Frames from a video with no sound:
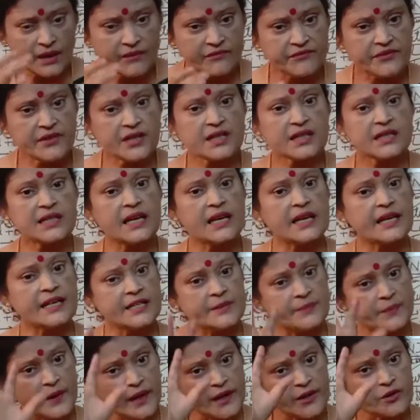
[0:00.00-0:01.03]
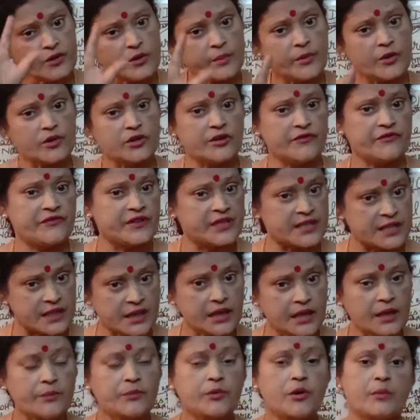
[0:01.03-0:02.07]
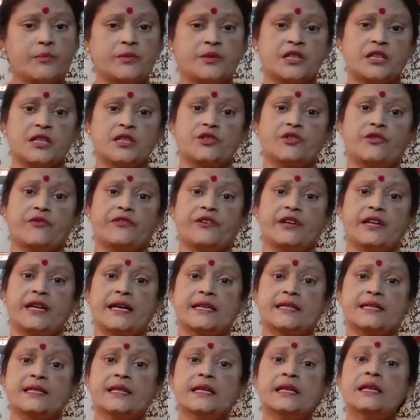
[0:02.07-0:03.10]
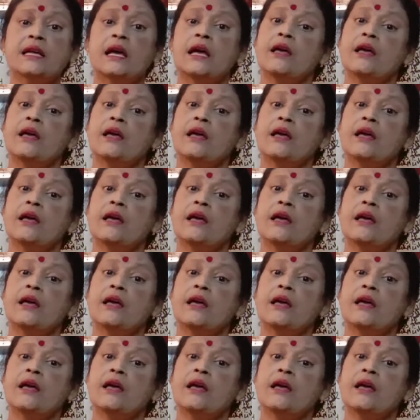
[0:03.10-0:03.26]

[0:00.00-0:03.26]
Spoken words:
First, I'll explain you about the physical properties of an acid.